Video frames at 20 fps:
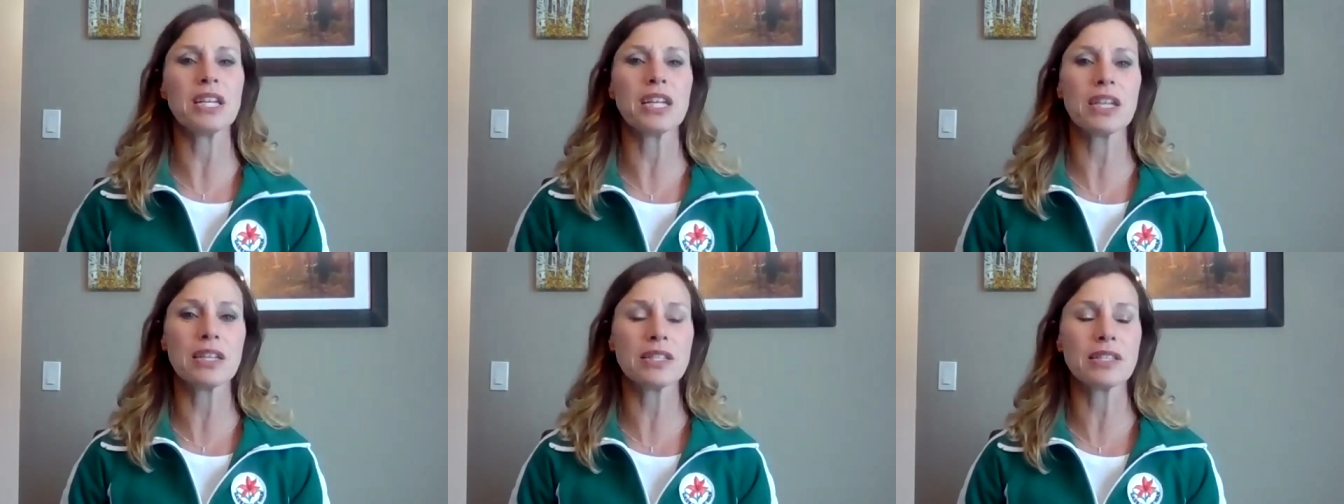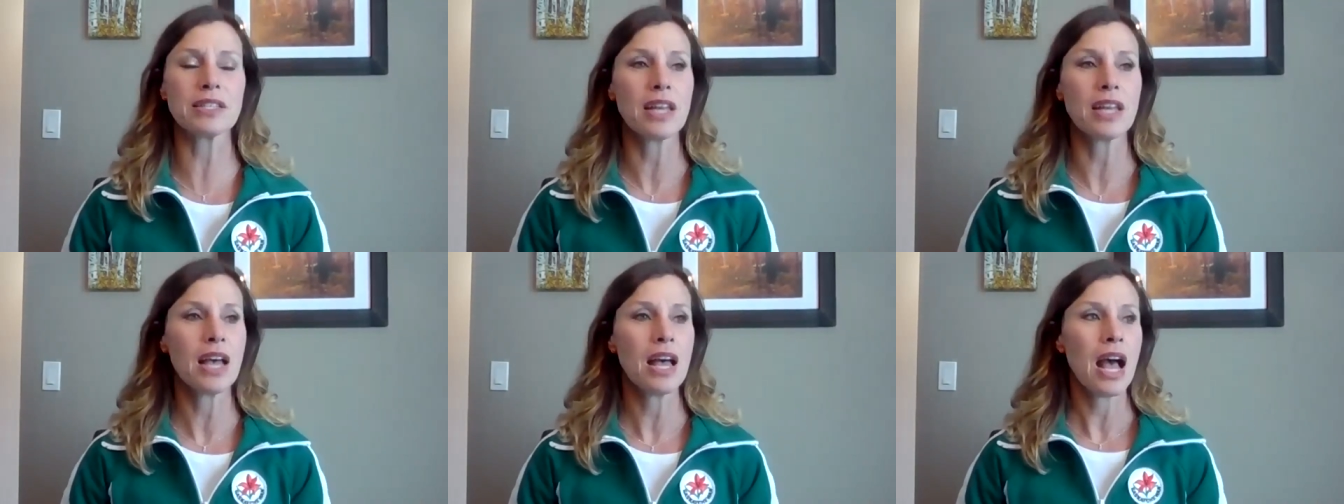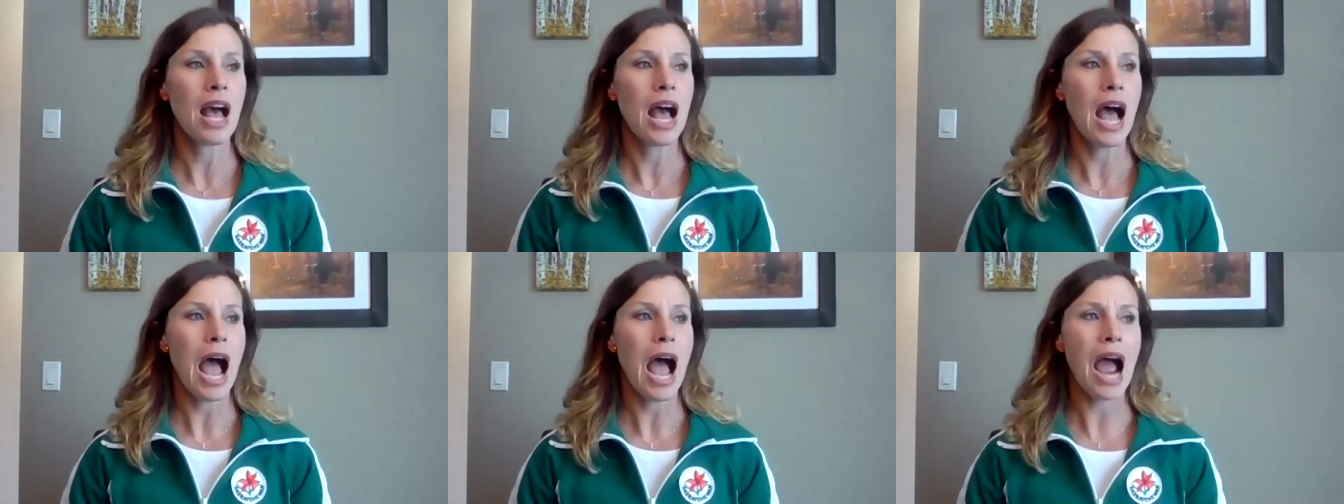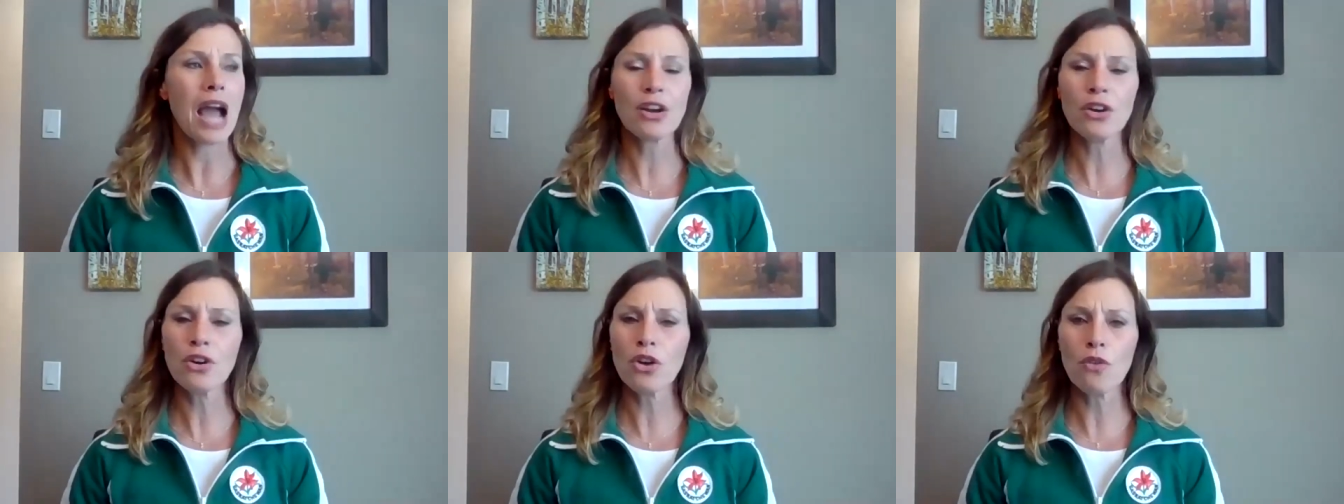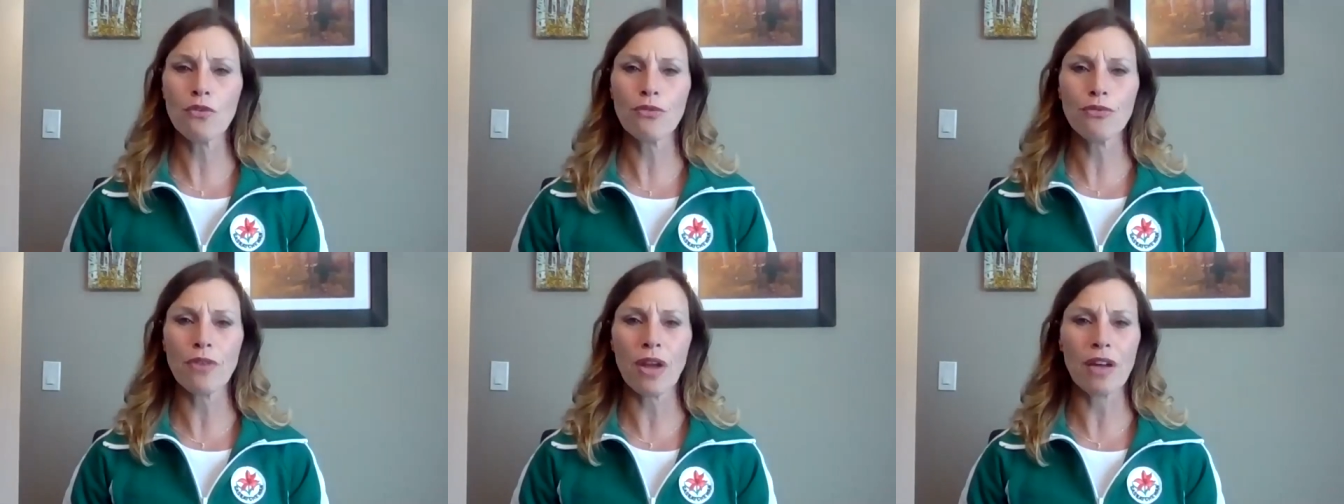Because I
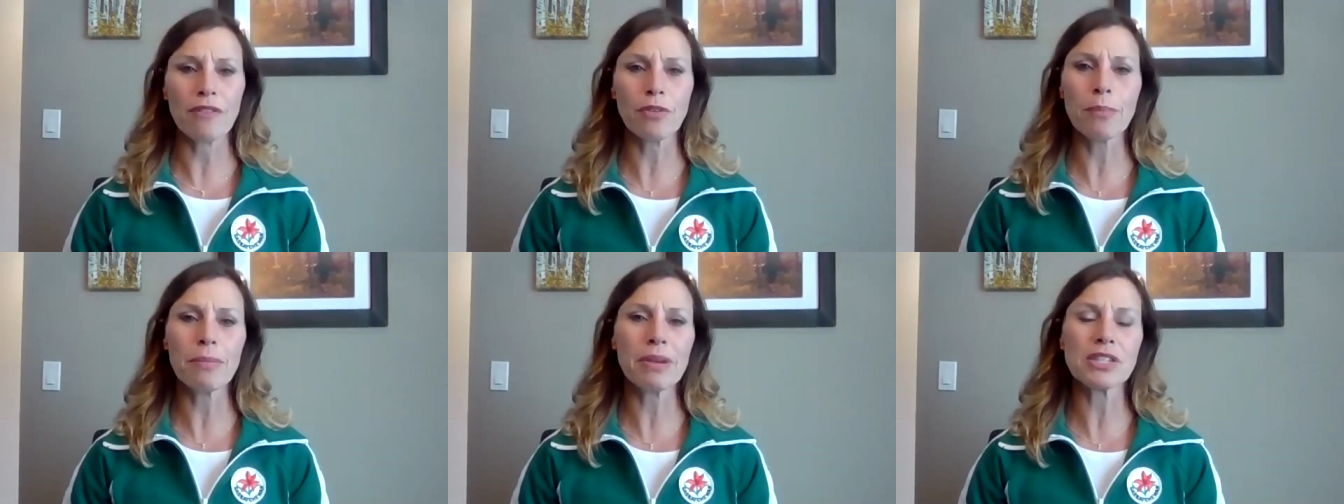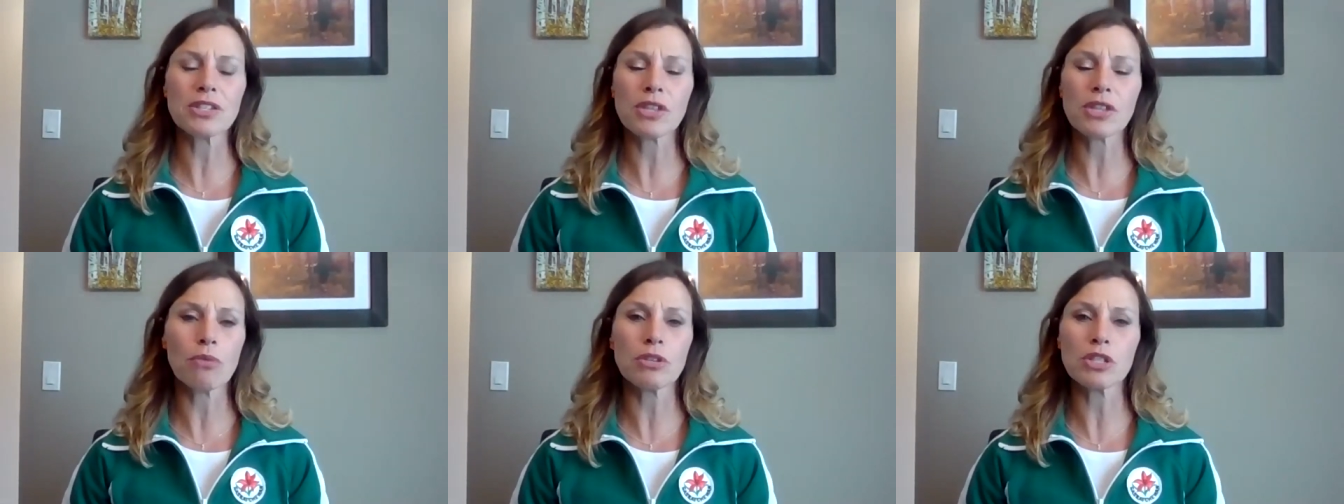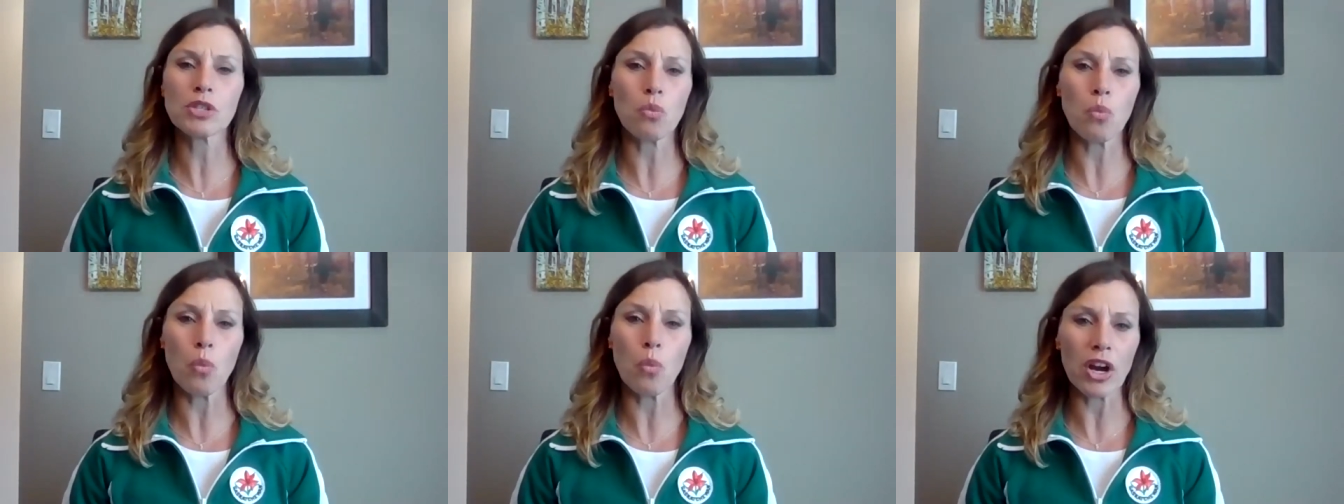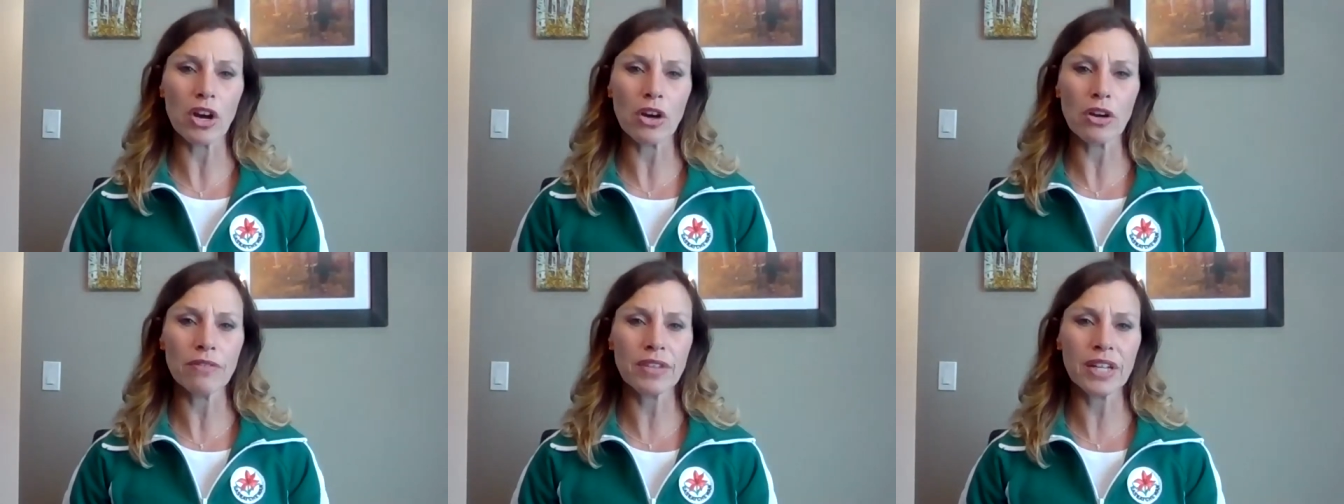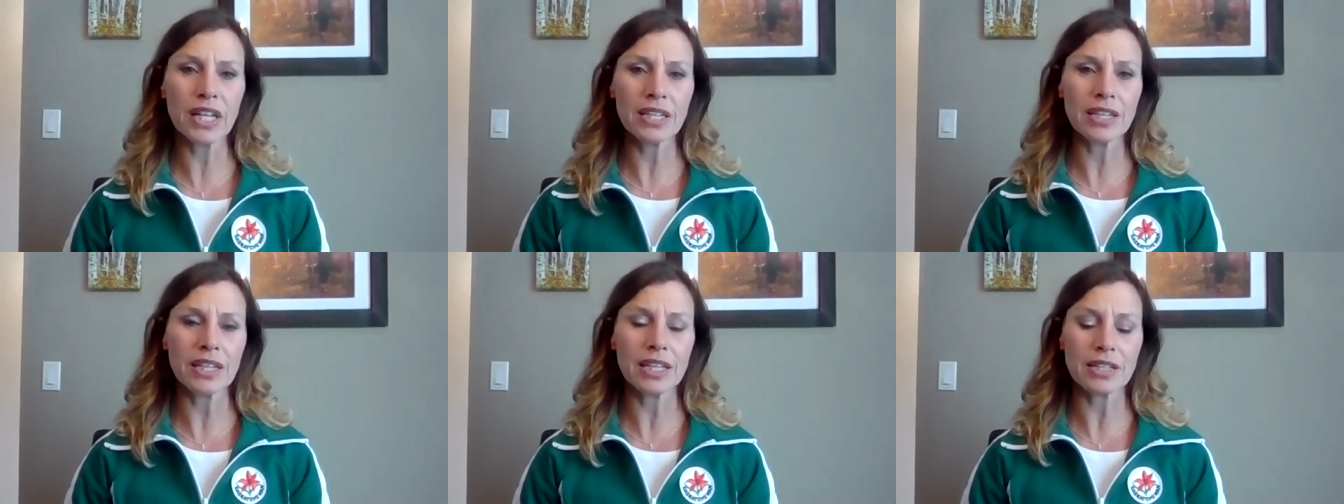don't know if everybody's always aware
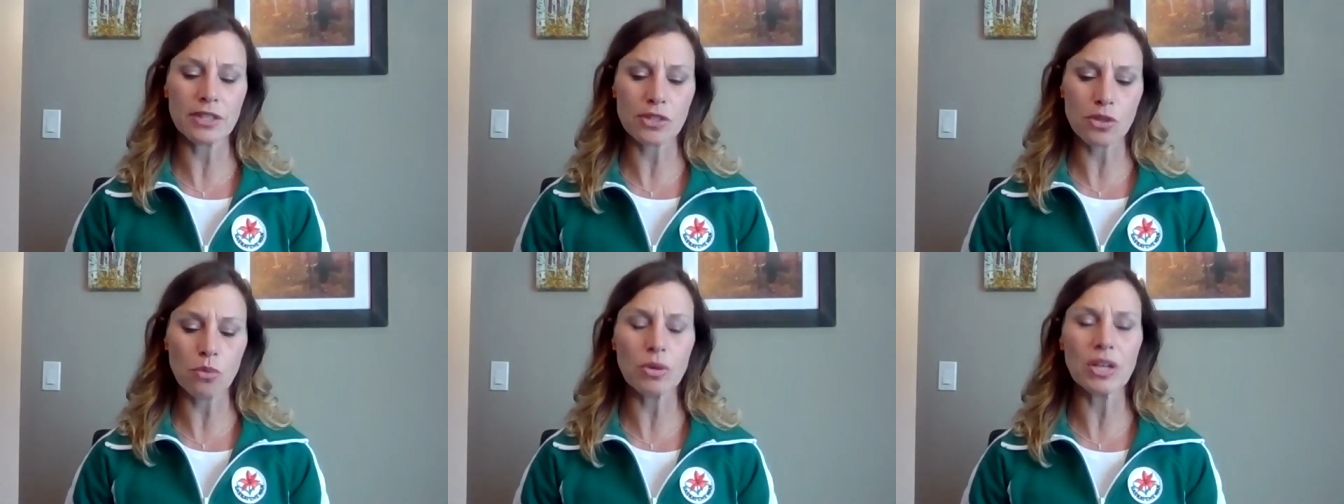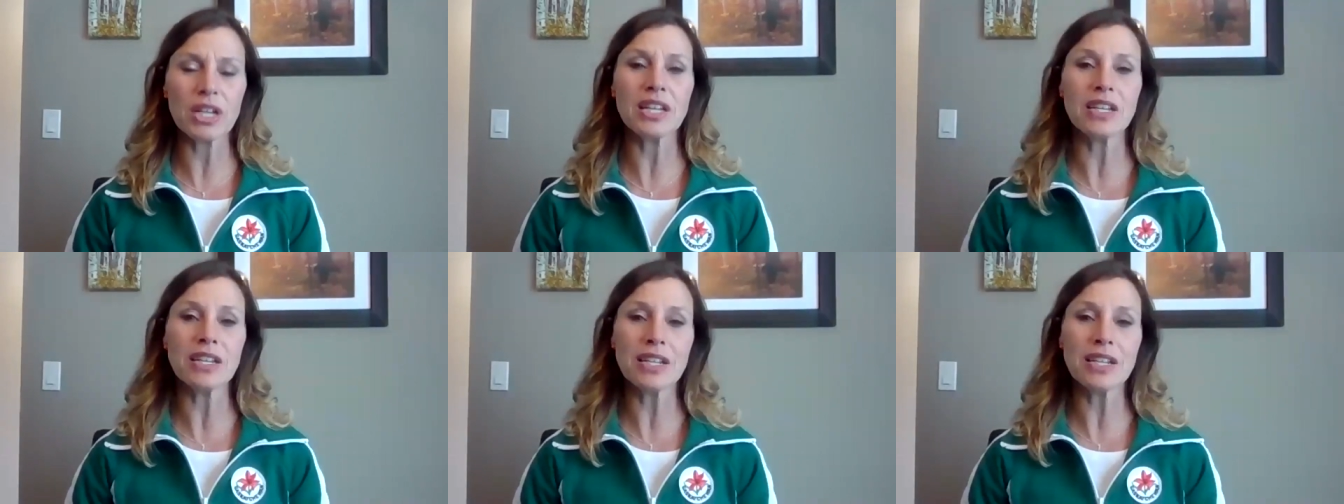of it. And so we